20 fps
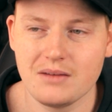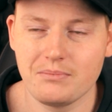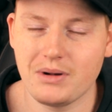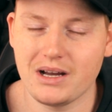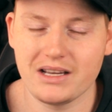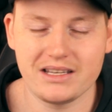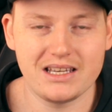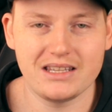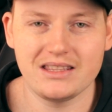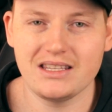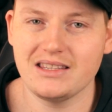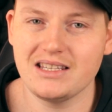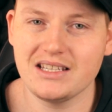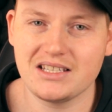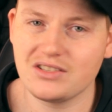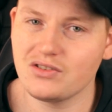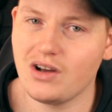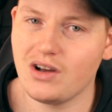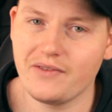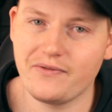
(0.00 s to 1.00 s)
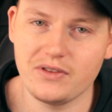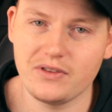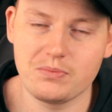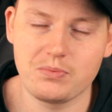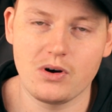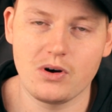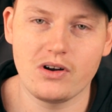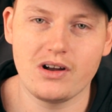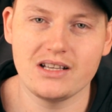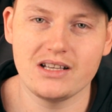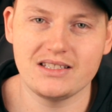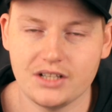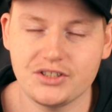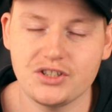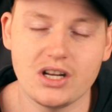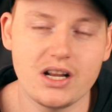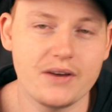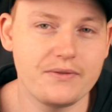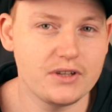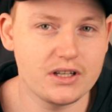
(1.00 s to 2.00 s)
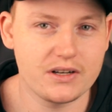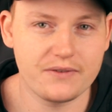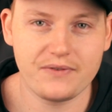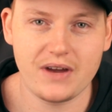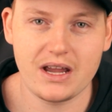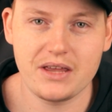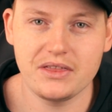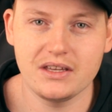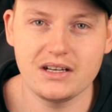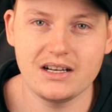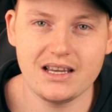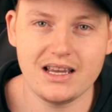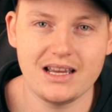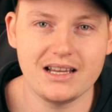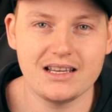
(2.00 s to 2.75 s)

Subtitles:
But yeah, this side for the Broncos, I don't have a lot of faith in it.